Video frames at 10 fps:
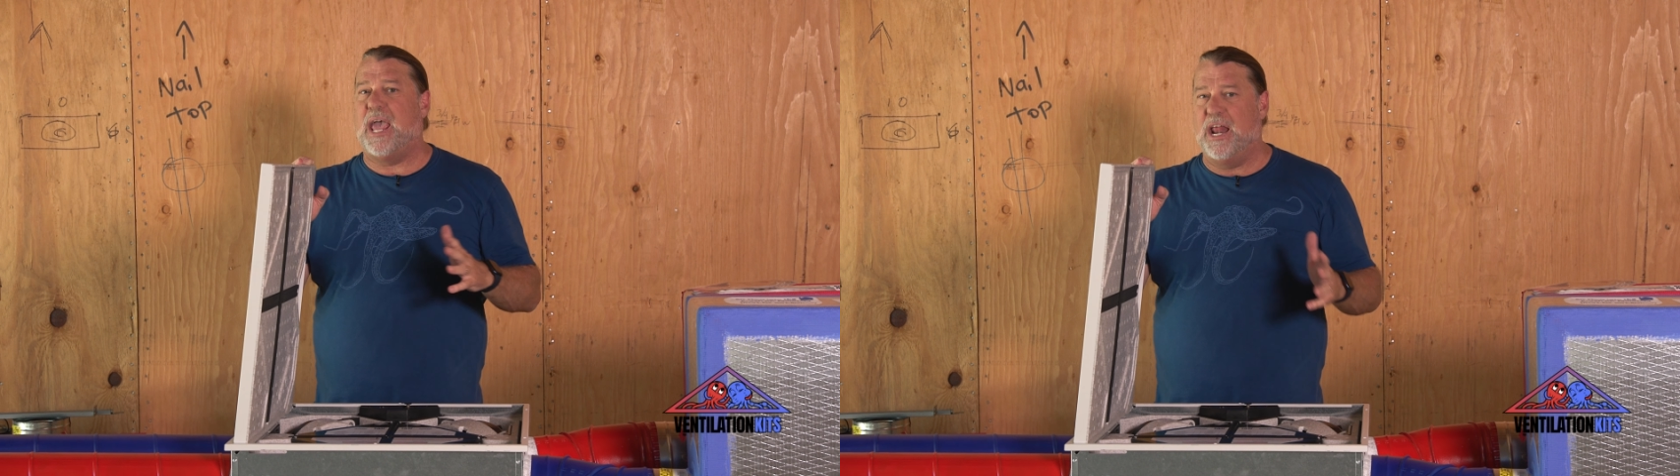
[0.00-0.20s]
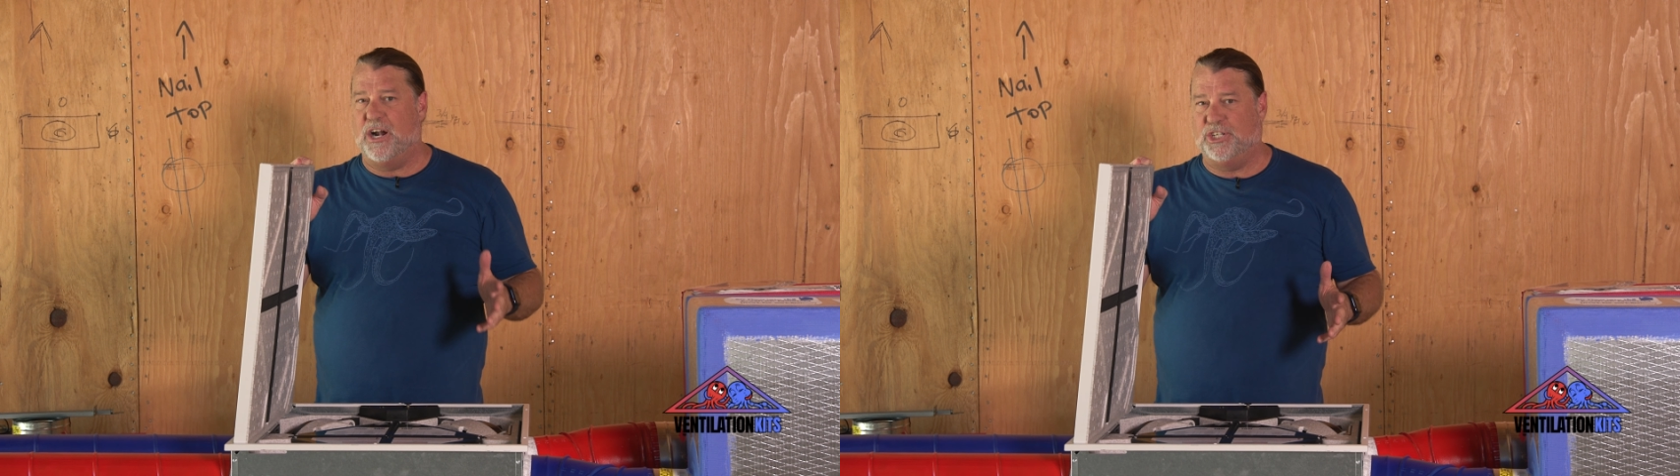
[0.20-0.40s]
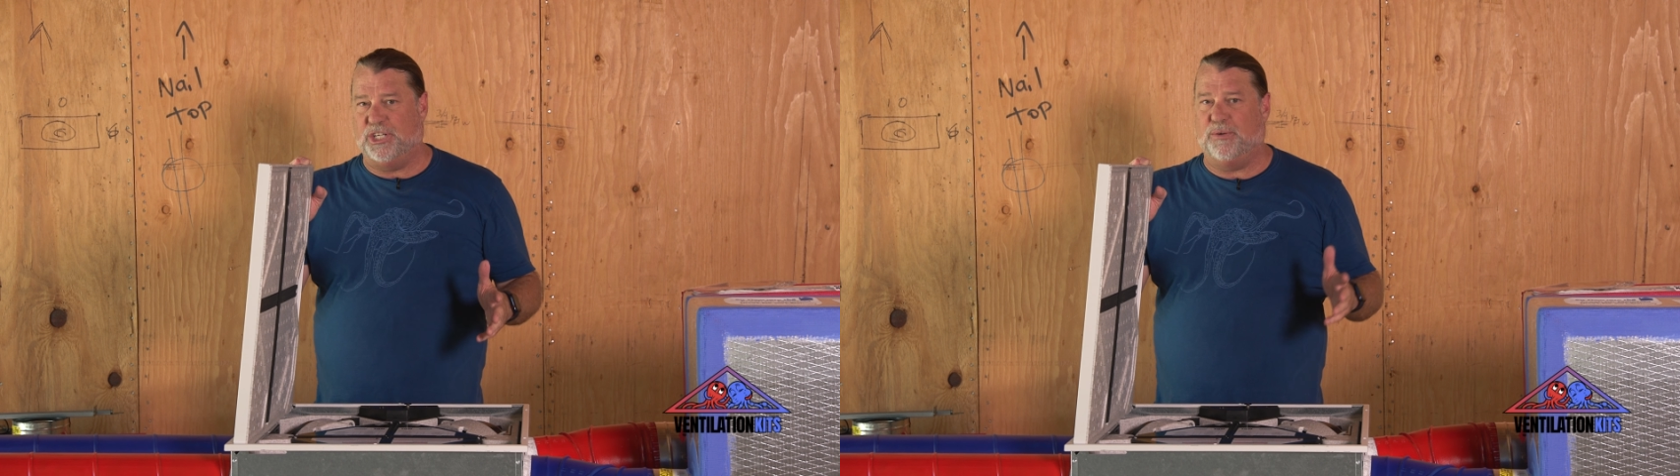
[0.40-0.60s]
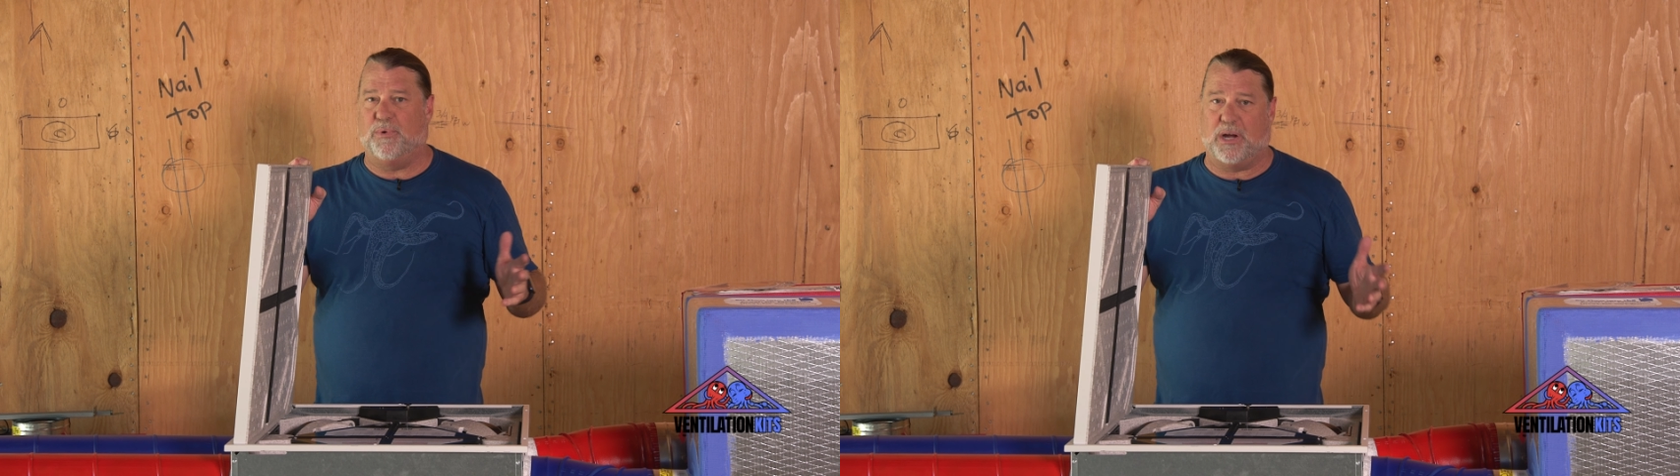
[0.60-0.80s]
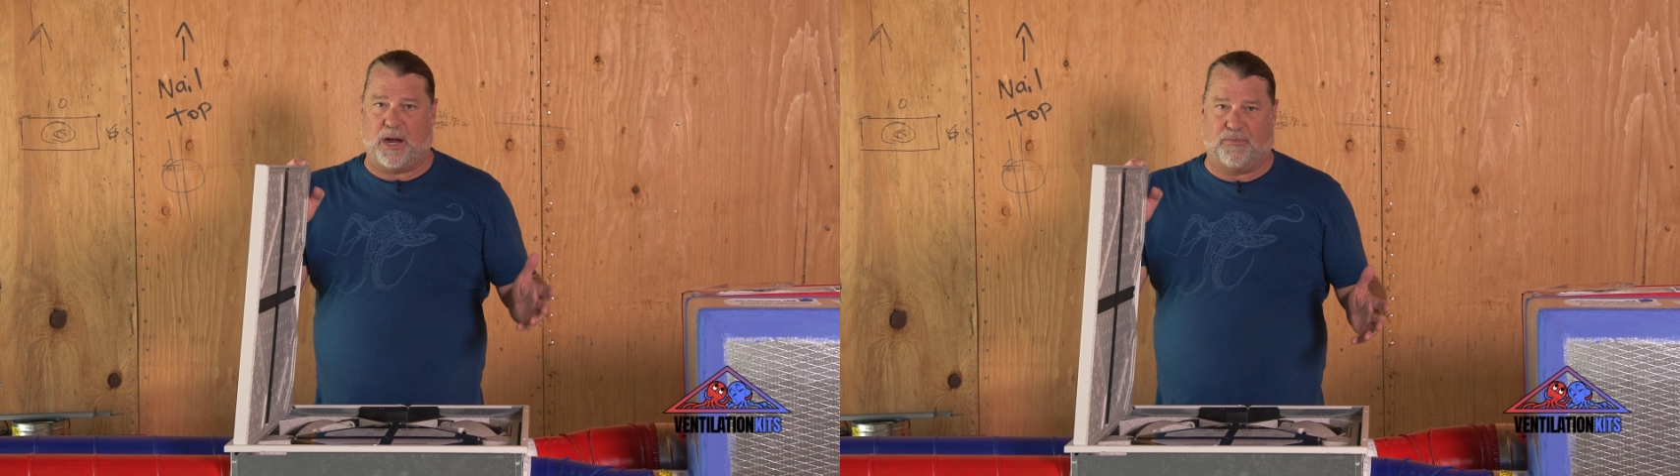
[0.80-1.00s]
energy
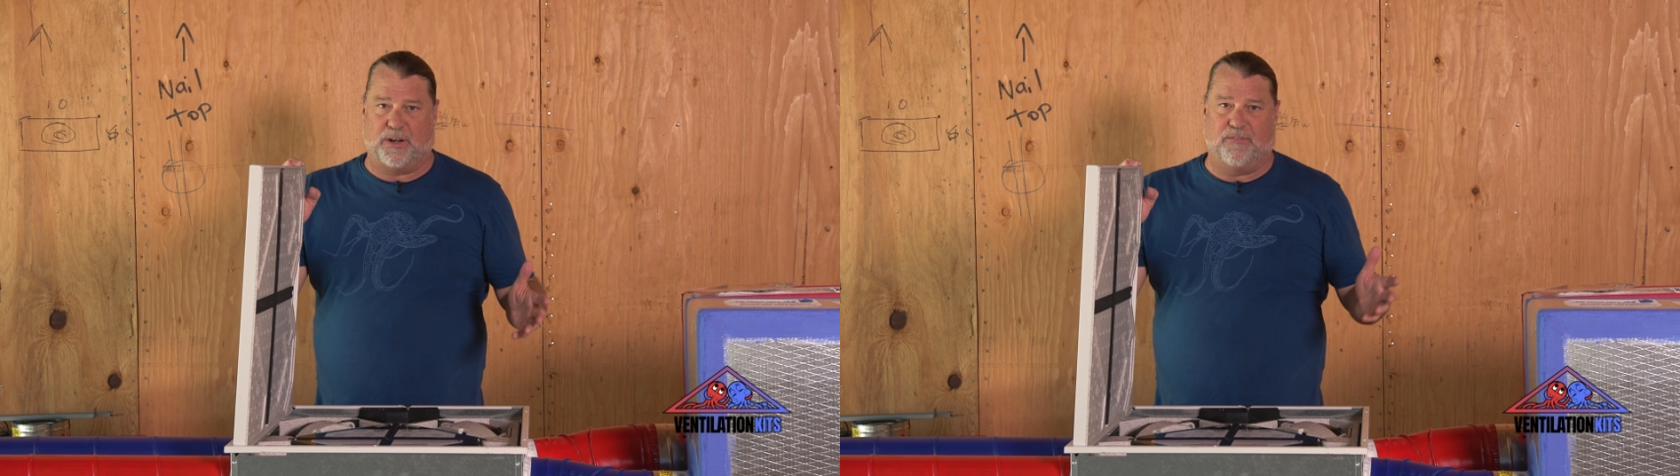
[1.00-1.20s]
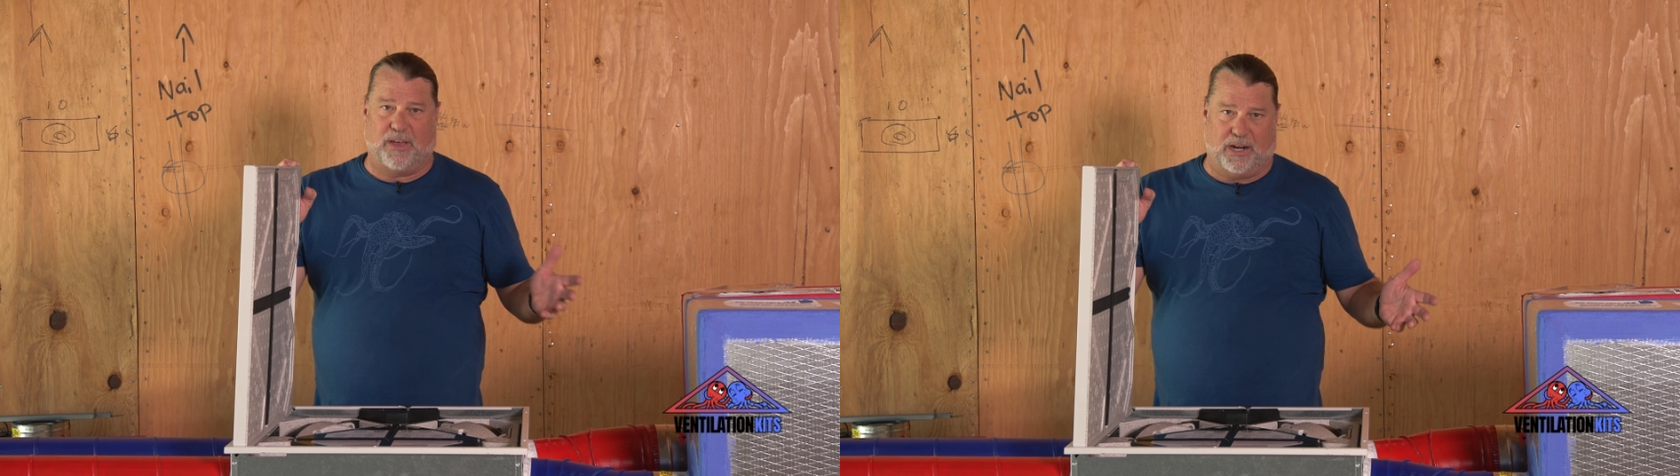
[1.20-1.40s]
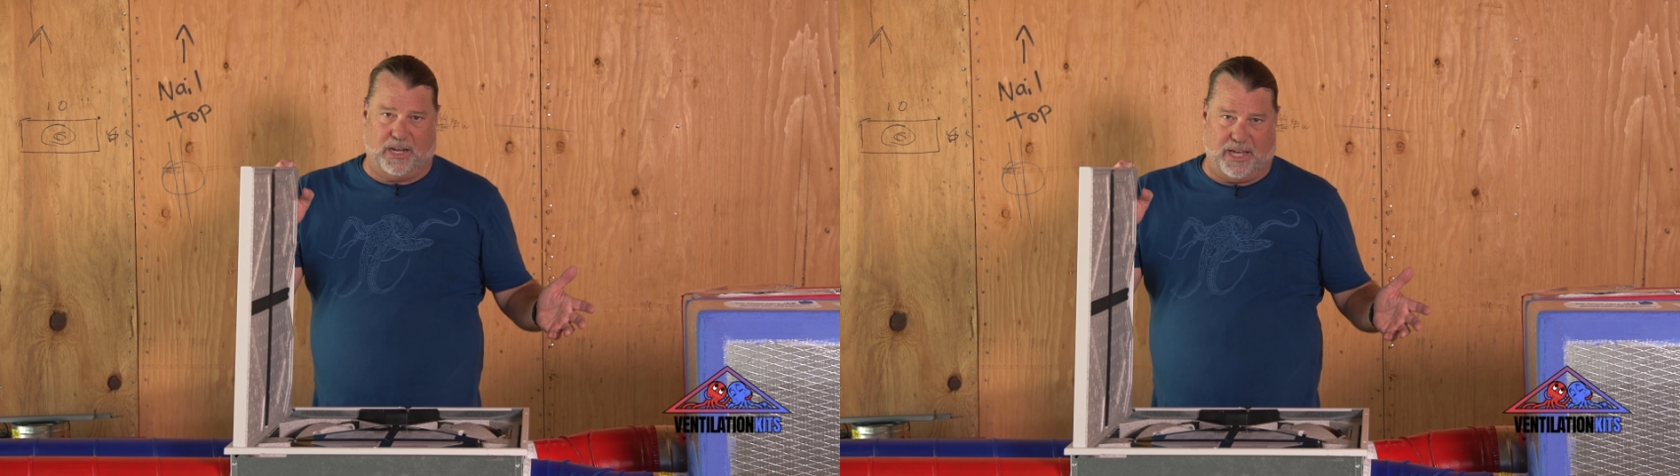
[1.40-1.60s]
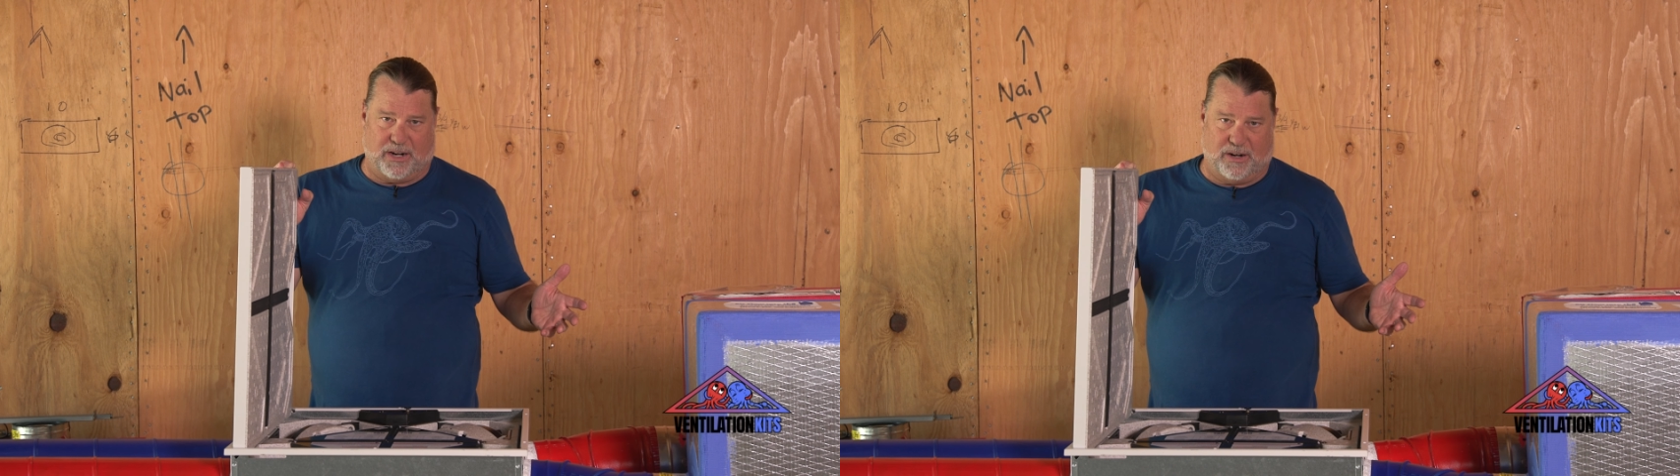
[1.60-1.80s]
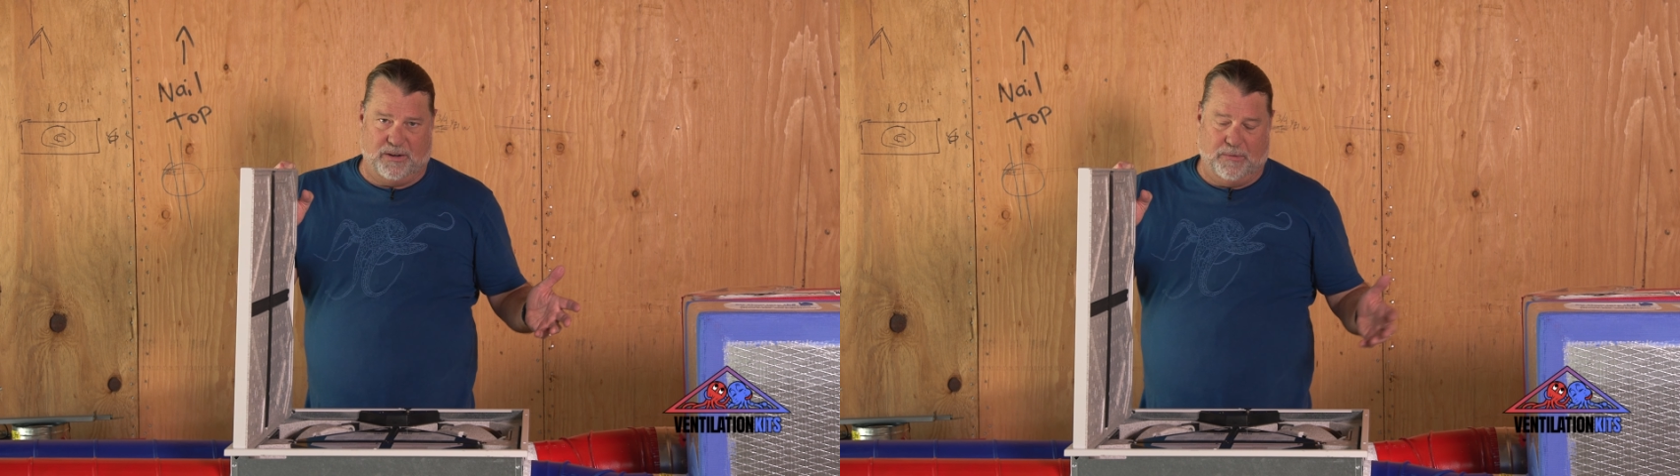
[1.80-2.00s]
recovery
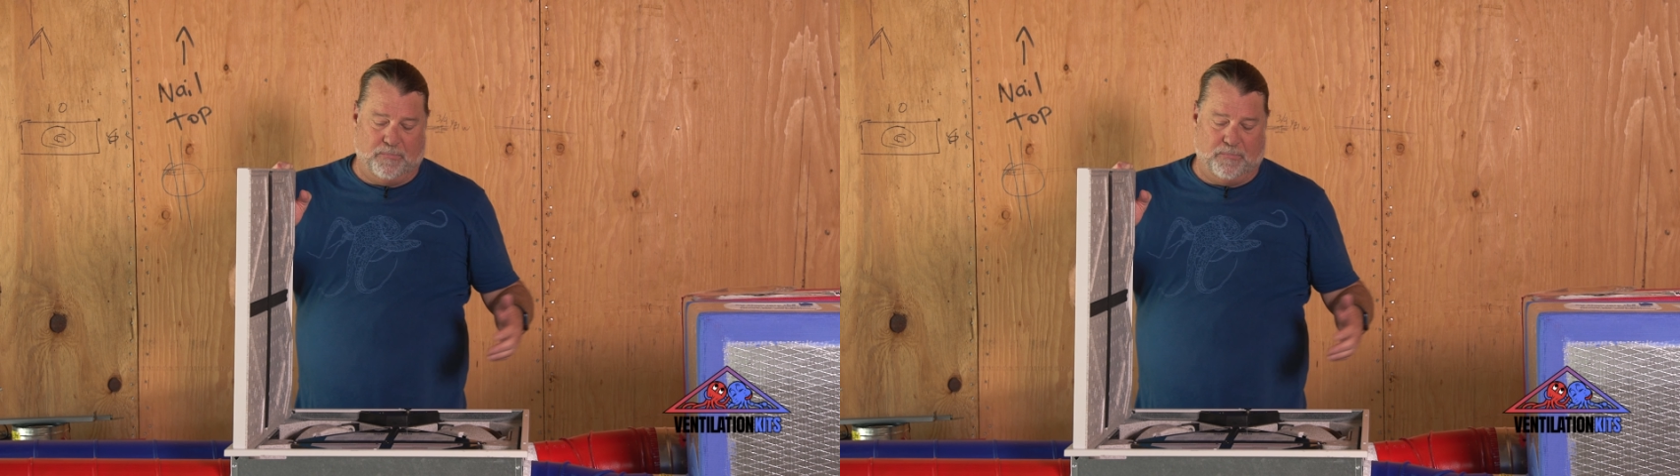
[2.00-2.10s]
ventilator,